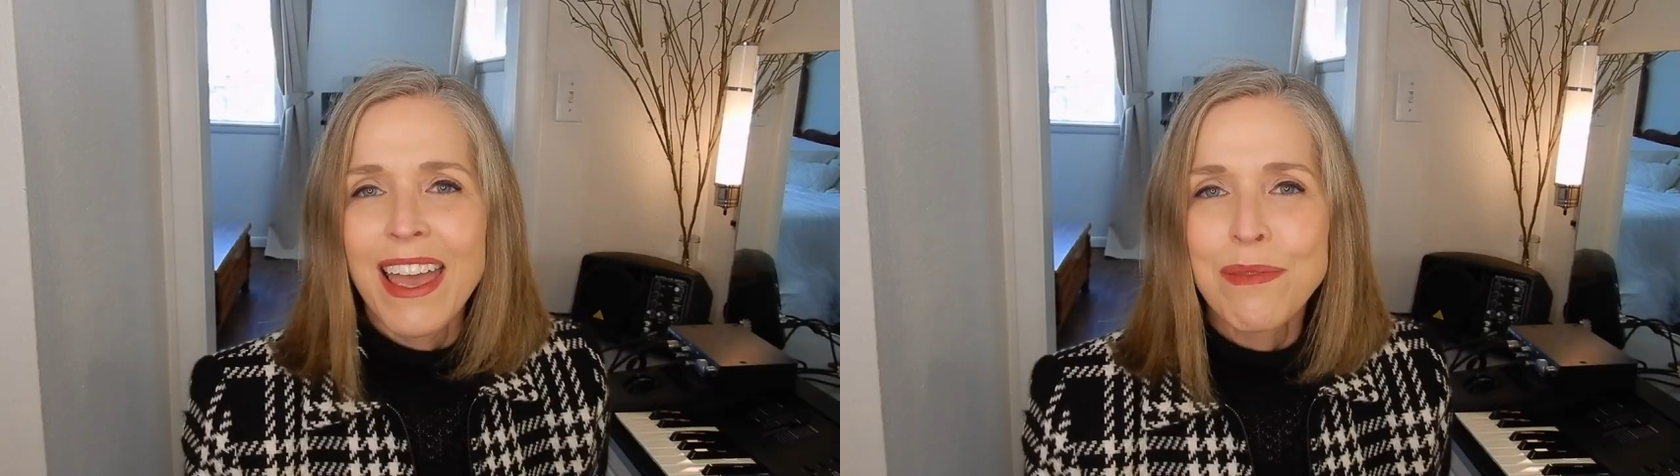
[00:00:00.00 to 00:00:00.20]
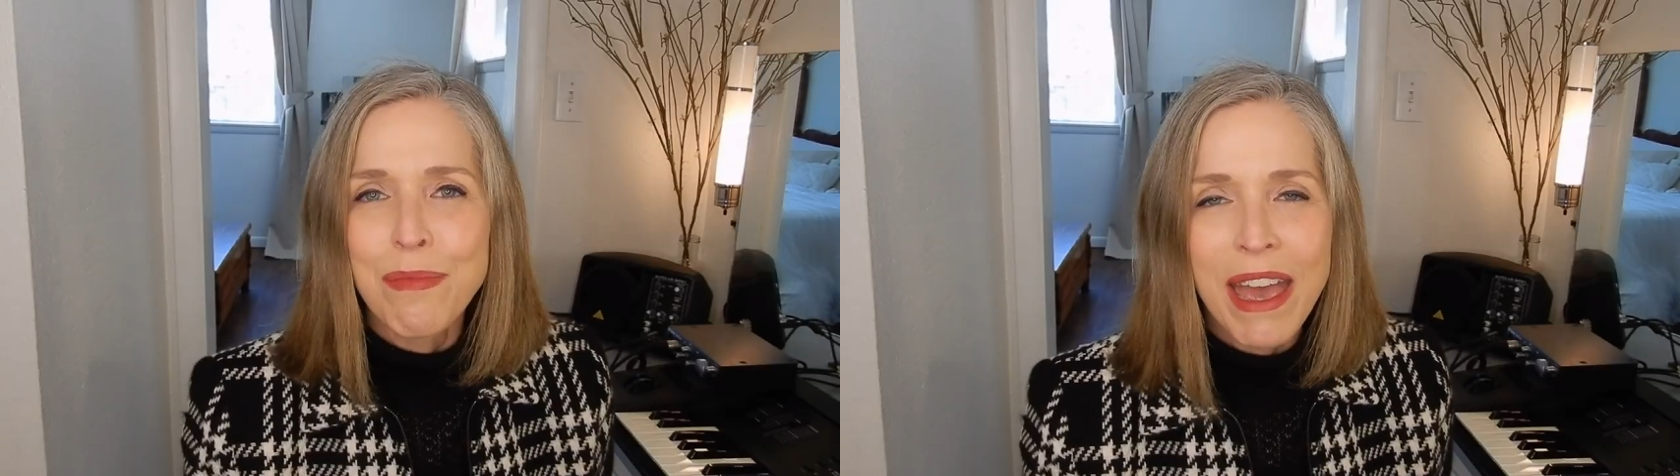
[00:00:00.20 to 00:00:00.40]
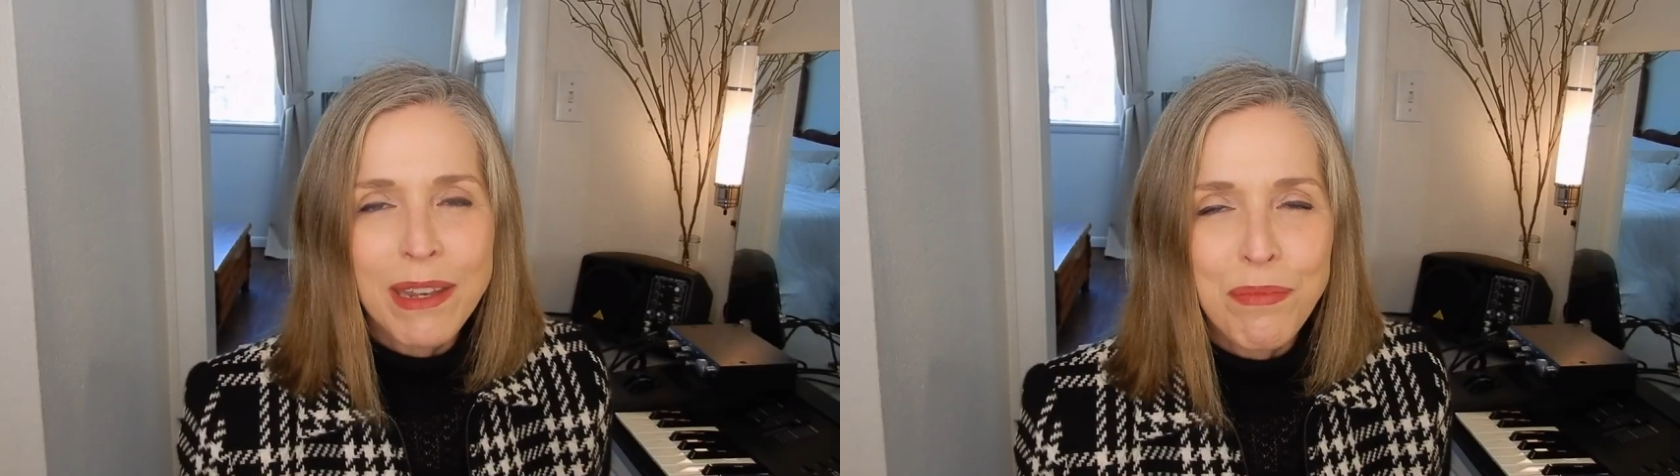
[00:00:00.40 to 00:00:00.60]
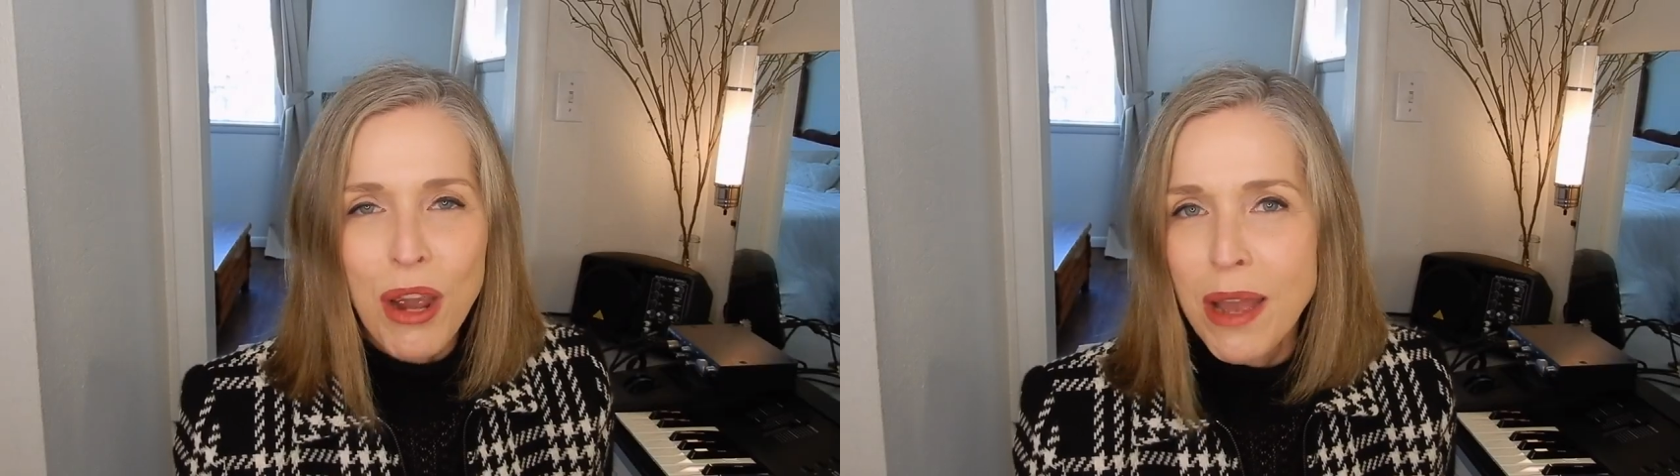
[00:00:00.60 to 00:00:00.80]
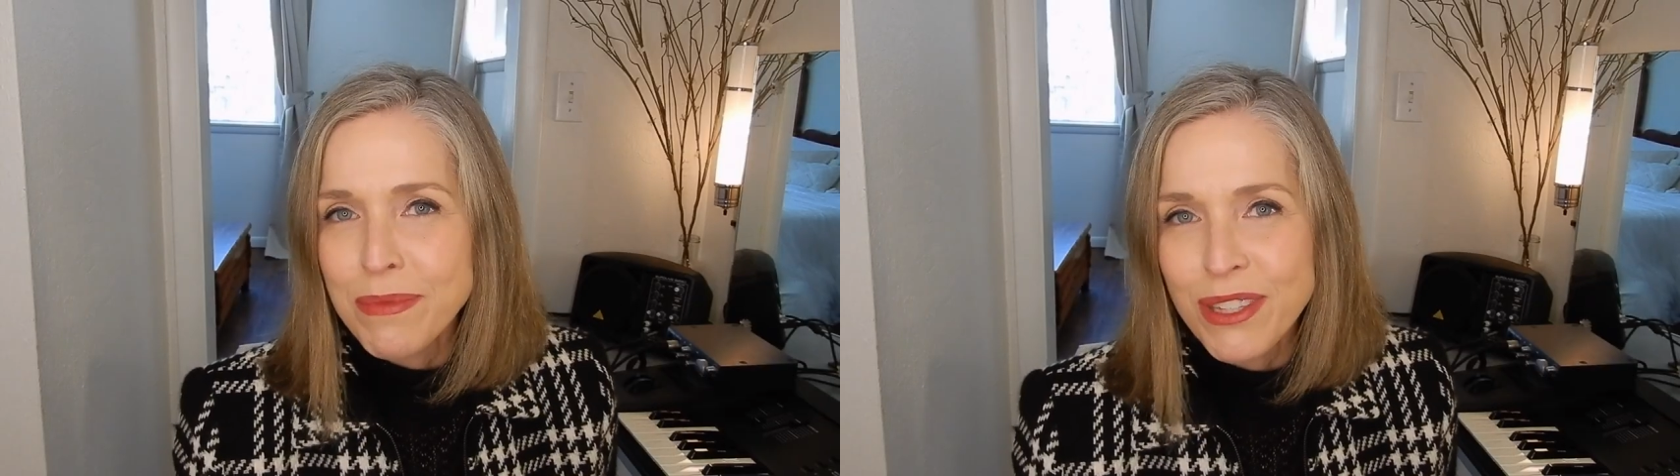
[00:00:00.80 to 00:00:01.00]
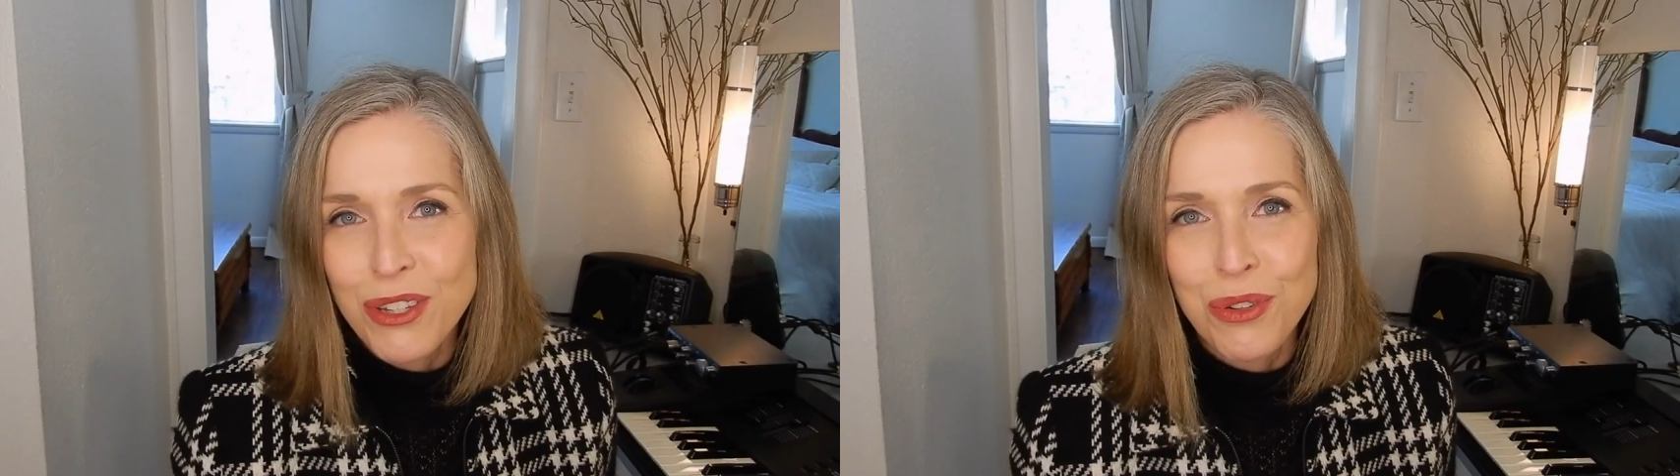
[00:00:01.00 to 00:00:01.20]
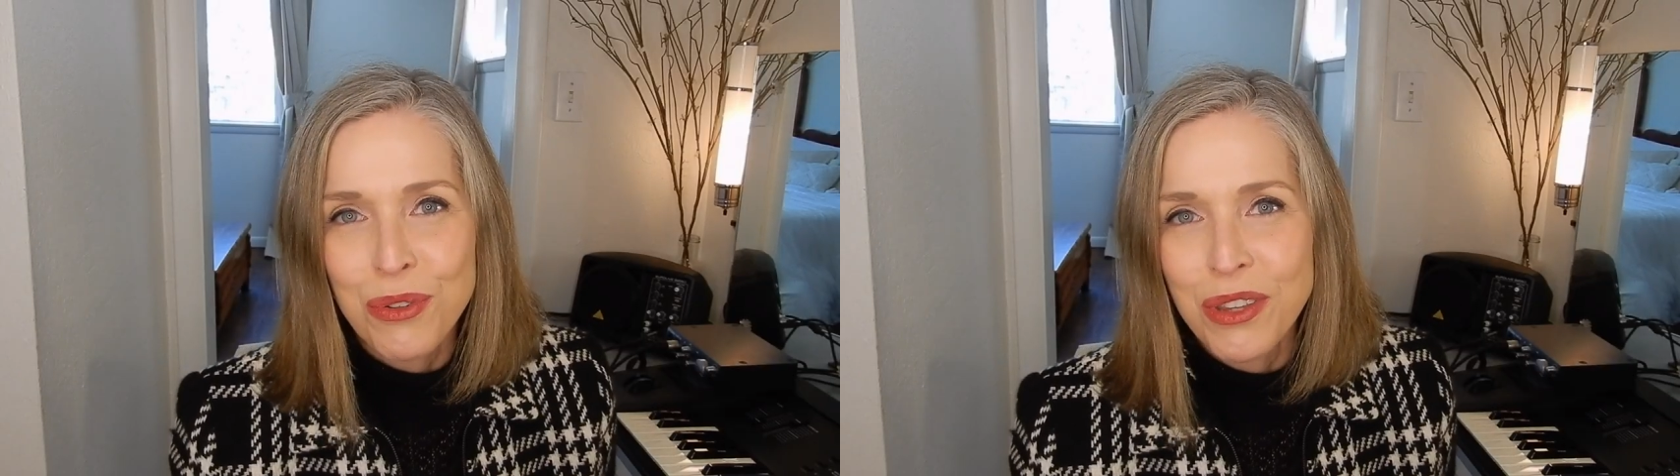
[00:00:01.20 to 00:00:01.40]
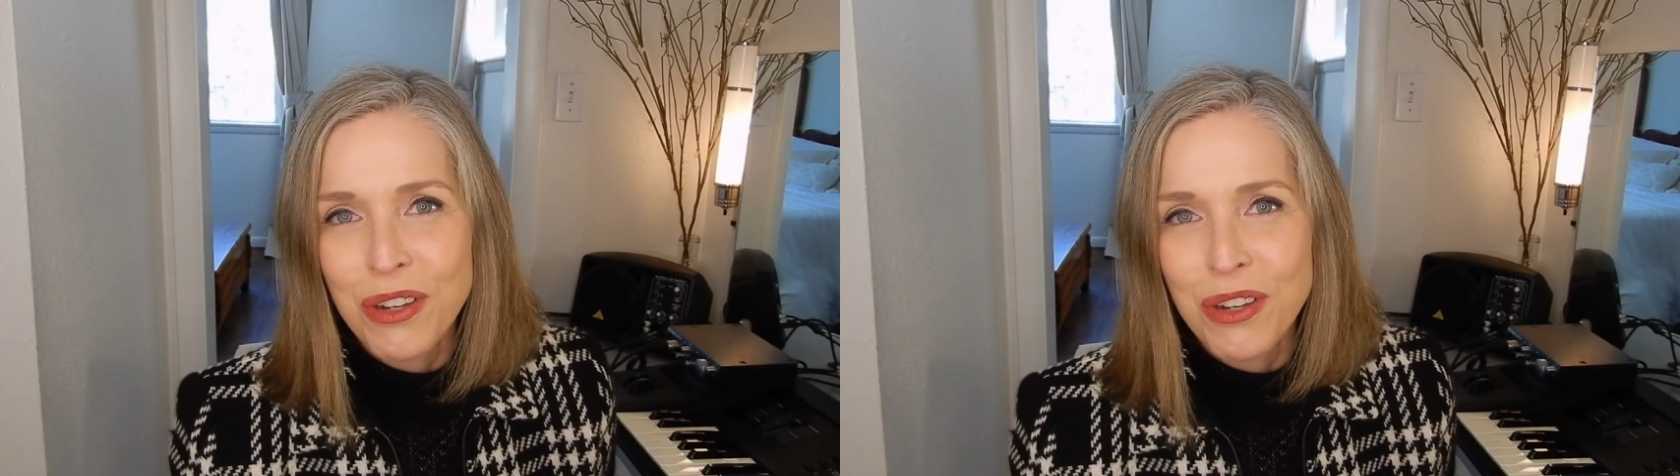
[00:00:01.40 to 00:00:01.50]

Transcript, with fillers: And mad props to